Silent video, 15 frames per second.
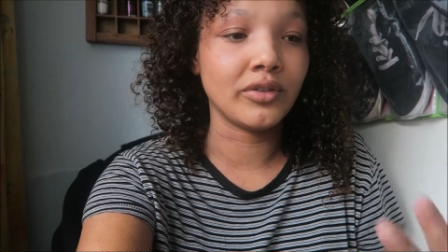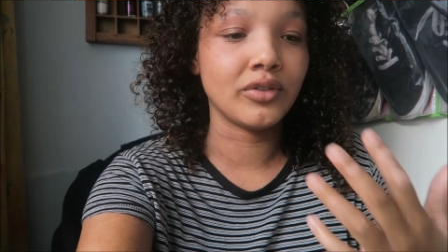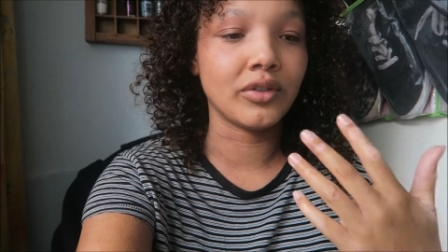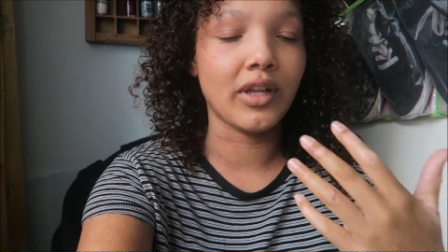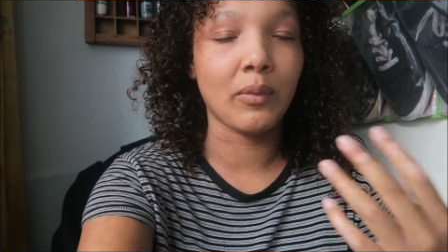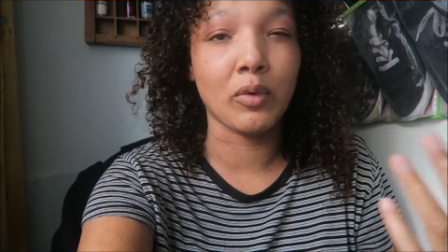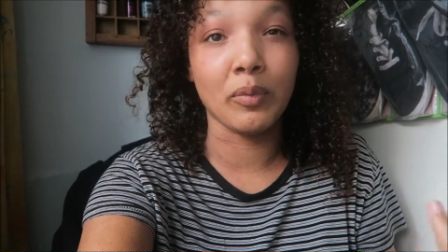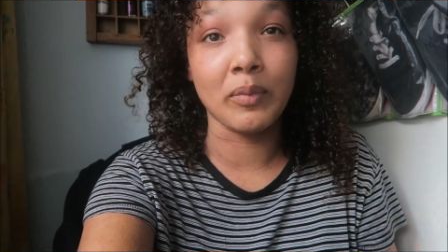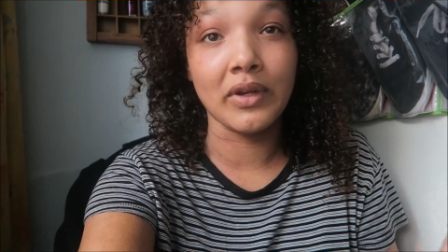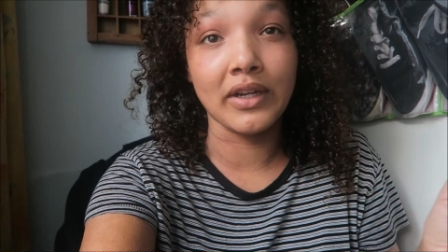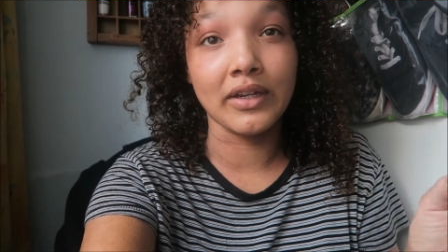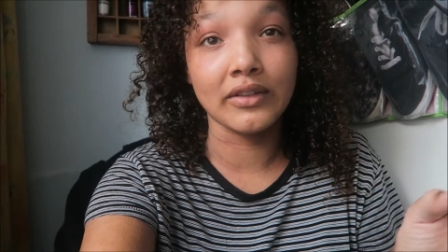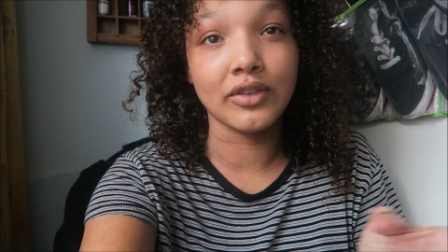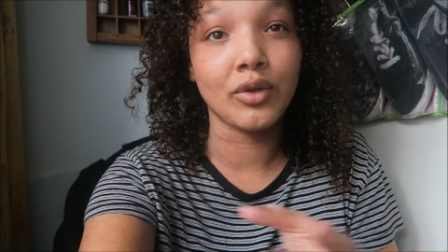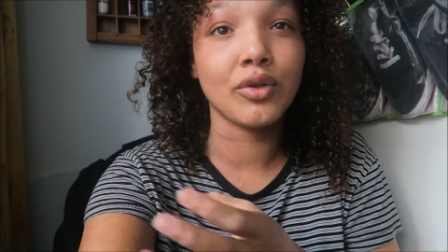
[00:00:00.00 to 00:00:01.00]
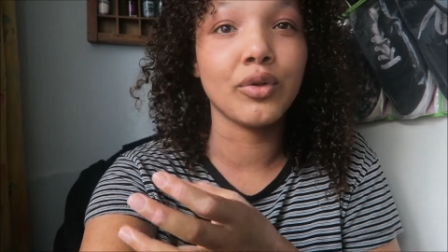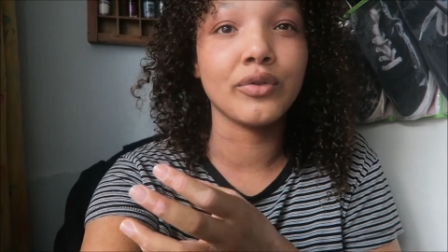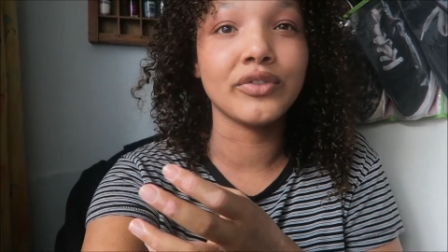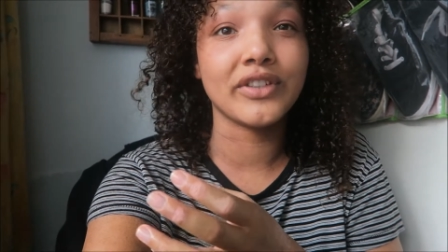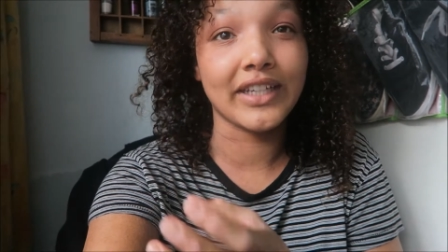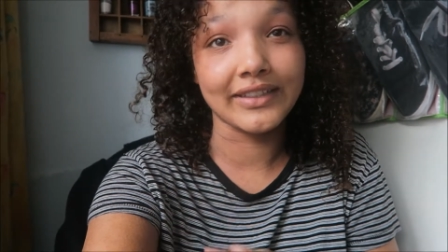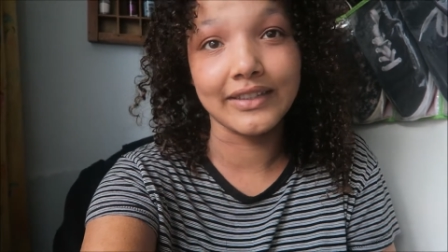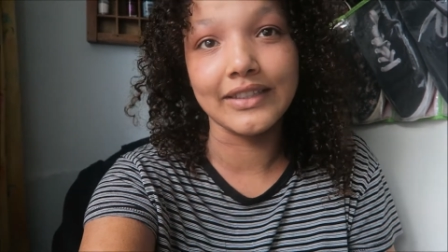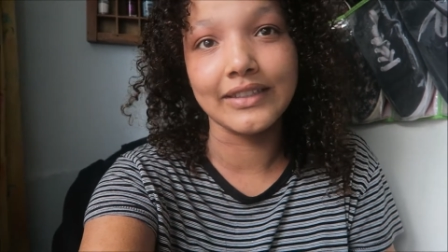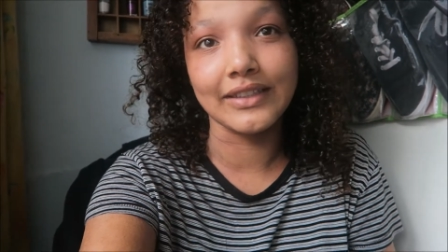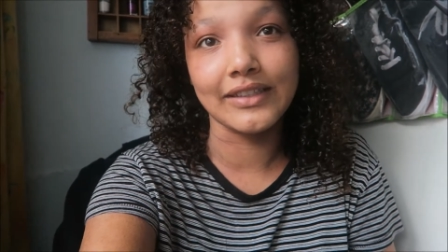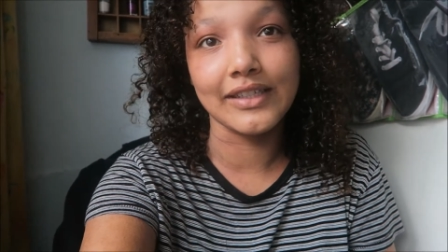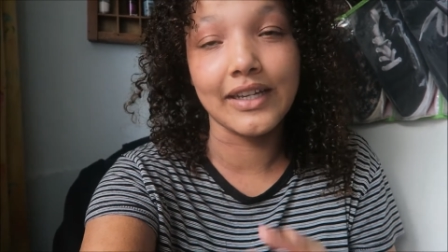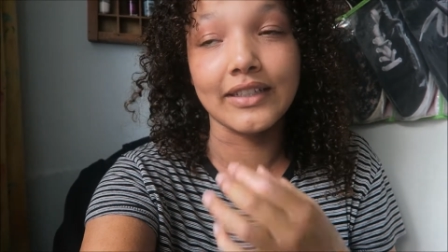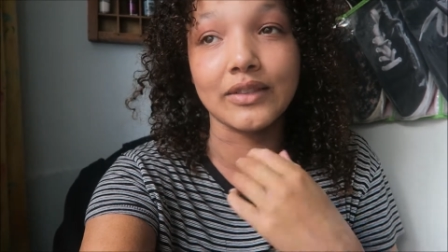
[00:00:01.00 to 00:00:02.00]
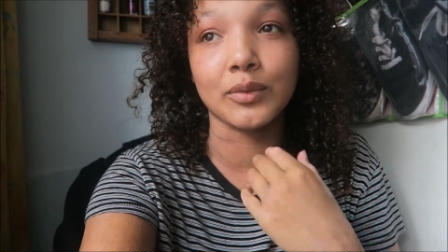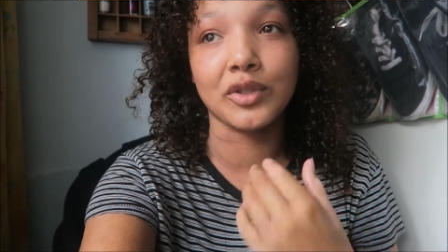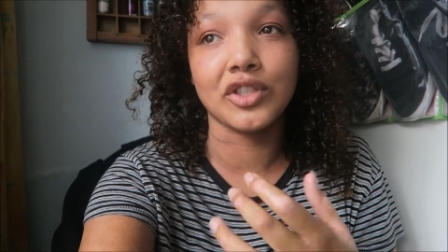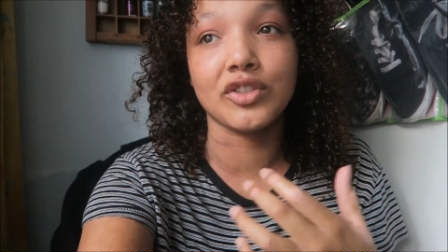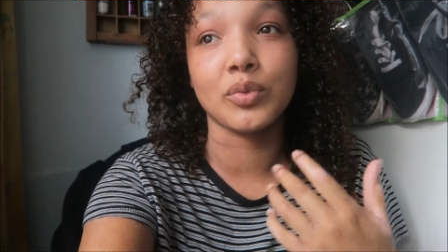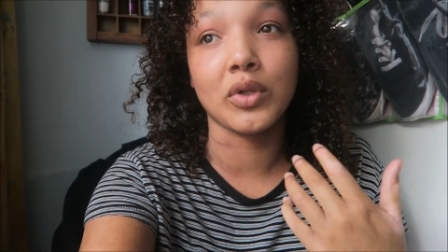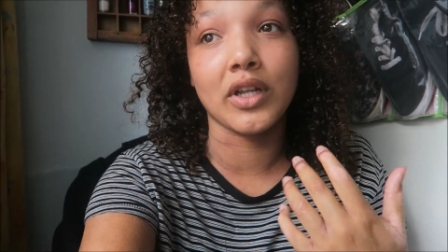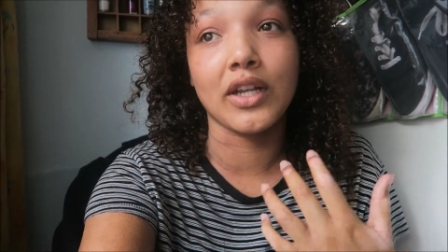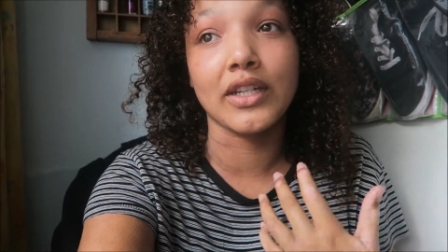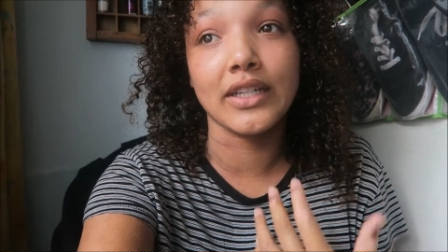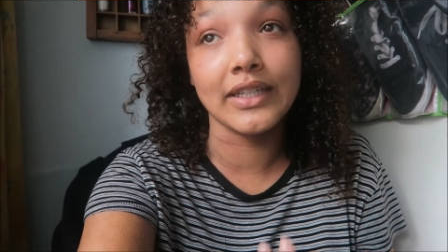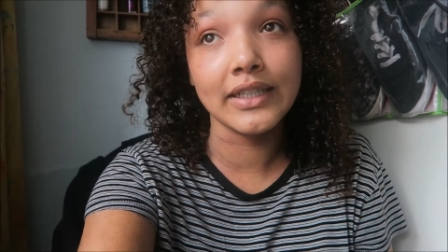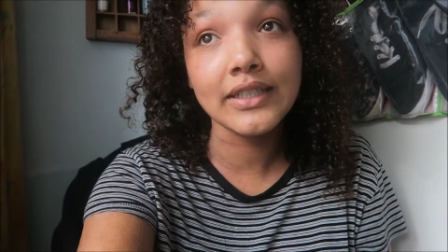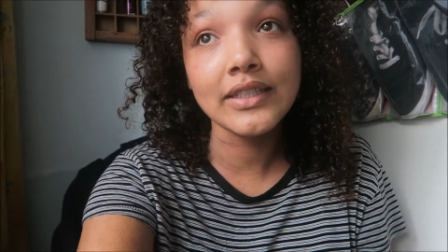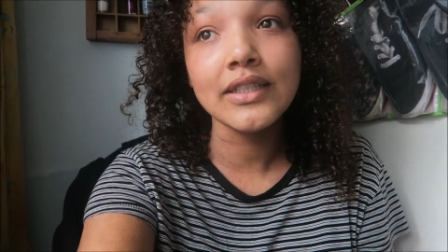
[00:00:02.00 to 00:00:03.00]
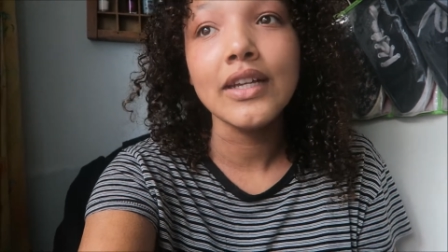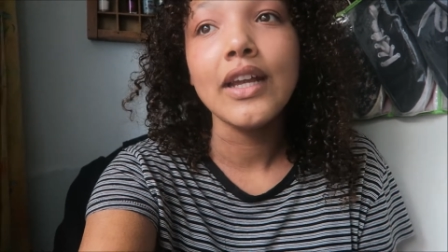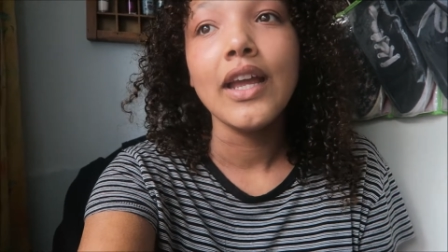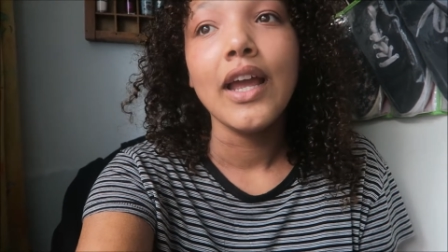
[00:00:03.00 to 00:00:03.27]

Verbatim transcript: so that would mean a total of 6 ECTS, which is what I need.